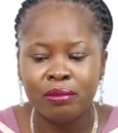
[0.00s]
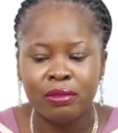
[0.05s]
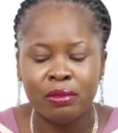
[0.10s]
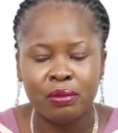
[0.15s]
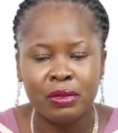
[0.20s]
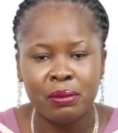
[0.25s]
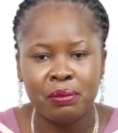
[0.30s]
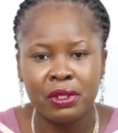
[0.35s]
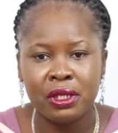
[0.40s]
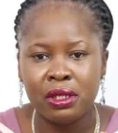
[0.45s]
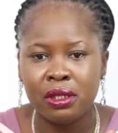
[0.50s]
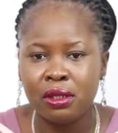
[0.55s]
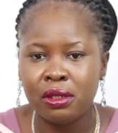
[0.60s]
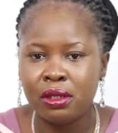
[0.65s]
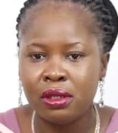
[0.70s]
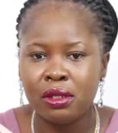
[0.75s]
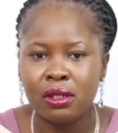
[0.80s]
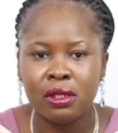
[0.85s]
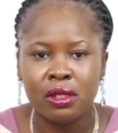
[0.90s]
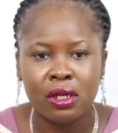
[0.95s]

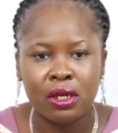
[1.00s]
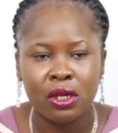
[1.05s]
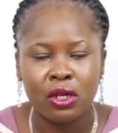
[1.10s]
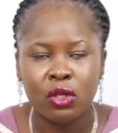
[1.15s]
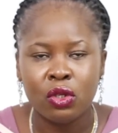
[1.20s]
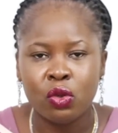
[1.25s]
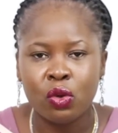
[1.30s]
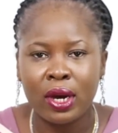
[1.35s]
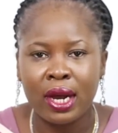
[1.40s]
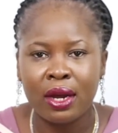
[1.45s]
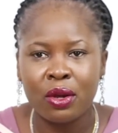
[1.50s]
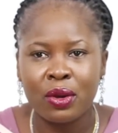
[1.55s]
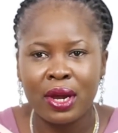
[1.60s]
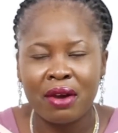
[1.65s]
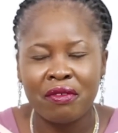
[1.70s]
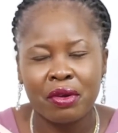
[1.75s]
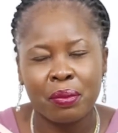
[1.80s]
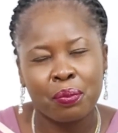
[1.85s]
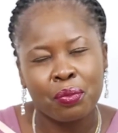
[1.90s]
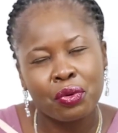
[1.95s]
Maybe you
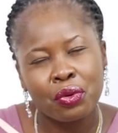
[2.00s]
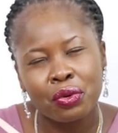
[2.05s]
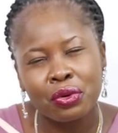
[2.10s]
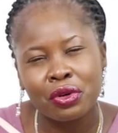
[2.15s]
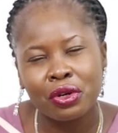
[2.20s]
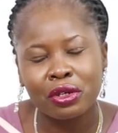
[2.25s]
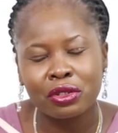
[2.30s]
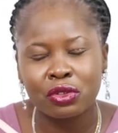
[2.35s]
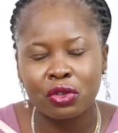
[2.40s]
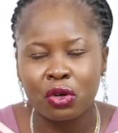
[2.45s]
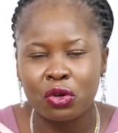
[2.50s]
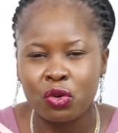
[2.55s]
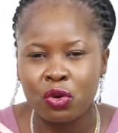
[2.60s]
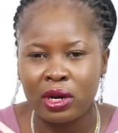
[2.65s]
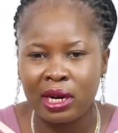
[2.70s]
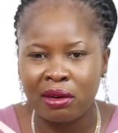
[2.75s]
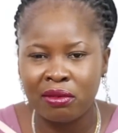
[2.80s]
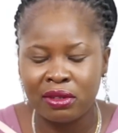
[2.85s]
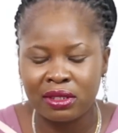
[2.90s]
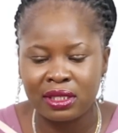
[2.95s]
have a product or you
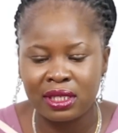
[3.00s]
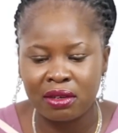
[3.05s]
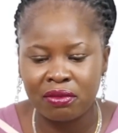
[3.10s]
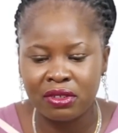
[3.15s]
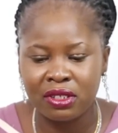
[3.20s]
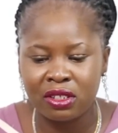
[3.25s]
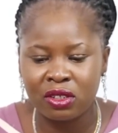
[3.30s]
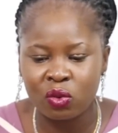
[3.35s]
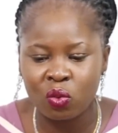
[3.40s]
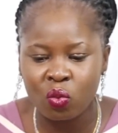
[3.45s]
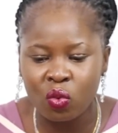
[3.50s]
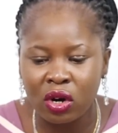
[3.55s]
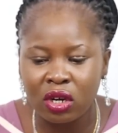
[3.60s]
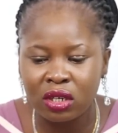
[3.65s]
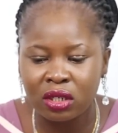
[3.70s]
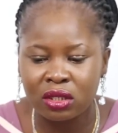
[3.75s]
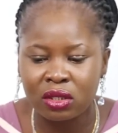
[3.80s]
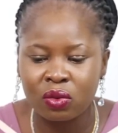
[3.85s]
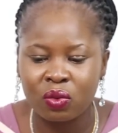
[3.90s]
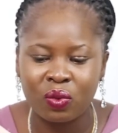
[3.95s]
have a services.
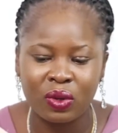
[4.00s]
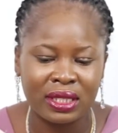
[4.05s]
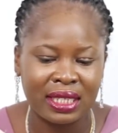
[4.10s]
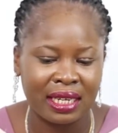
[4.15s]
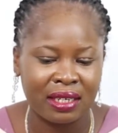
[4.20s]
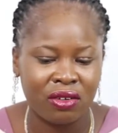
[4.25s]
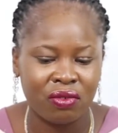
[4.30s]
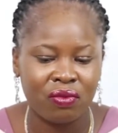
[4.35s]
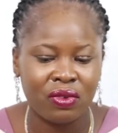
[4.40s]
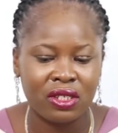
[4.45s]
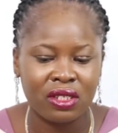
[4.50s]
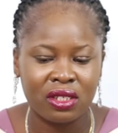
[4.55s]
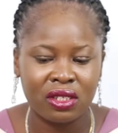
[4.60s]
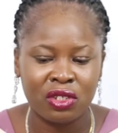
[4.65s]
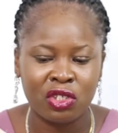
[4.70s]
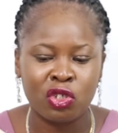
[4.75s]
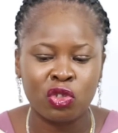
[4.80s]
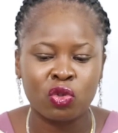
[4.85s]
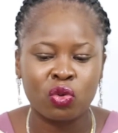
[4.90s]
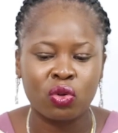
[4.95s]
What are the
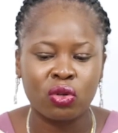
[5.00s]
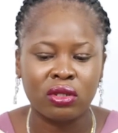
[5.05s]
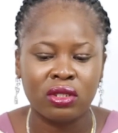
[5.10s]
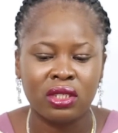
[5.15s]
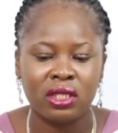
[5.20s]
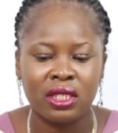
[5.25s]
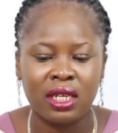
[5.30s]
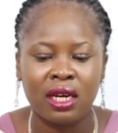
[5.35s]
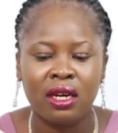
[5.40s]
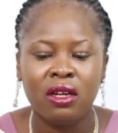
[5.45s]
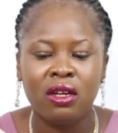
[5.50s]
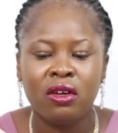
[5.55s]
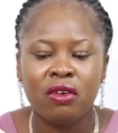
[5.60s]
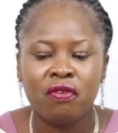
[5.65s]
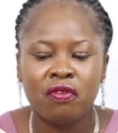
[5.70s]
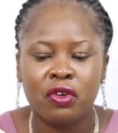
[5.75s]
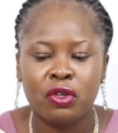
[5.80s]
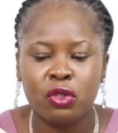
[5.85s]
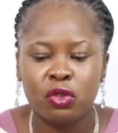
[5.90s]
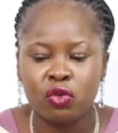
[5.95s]
reasons to consider
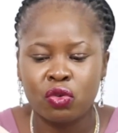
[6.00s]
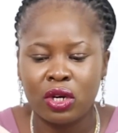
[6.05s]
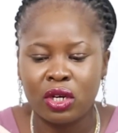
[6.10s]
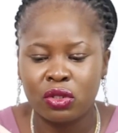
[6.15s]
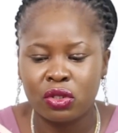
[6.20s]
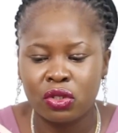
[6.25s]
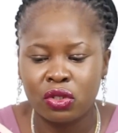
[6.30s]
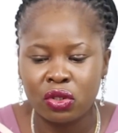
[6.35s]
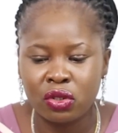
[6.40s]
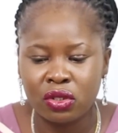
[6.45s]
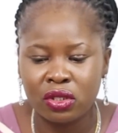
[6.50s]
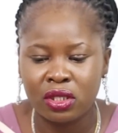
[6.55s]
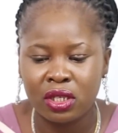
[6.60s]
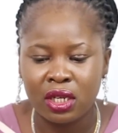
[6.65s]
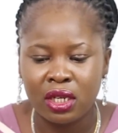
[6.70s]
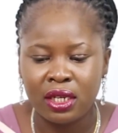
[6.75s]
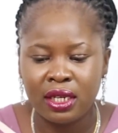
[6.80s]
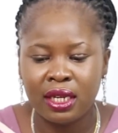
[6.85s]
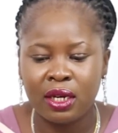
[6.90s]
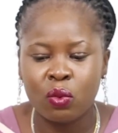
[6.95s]
for you to outsource?
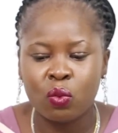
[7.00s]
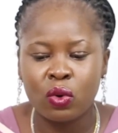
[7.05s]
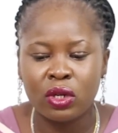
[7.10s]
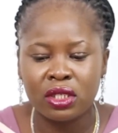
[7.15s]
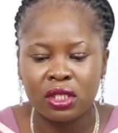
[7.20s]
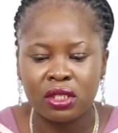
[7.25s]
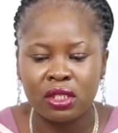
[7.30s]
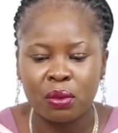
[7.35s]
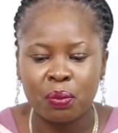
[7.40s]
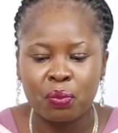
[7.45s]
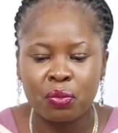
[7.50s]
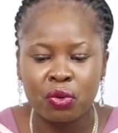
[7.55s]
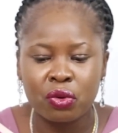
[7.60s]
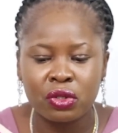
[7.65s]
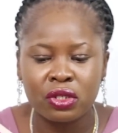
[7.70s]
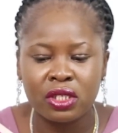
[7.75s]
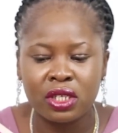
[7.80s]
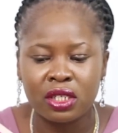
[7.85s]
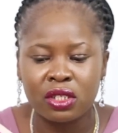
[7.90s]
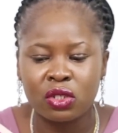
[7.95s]
Then what is the
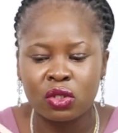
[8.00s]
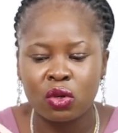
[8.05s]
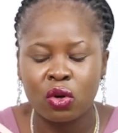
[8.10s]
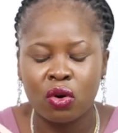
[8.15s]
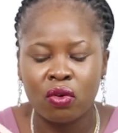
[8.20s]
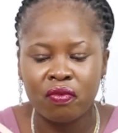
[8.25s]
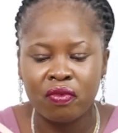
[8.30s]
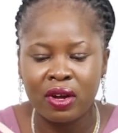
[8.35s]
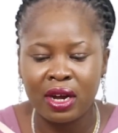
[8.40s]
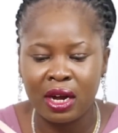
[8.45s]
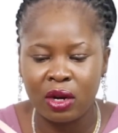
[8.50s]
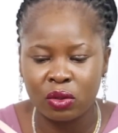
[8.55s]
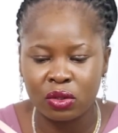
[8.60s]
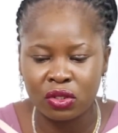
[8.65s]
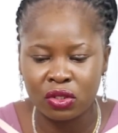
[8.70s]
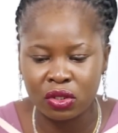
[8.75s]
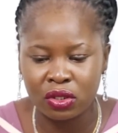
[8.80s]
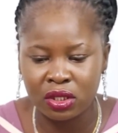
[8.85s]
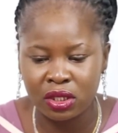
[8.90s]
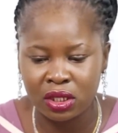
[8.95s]
process of
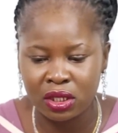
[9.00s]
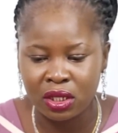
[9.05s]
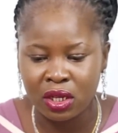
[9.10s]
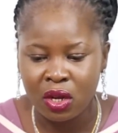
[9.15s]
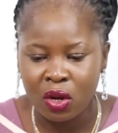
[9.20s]
outsourcing?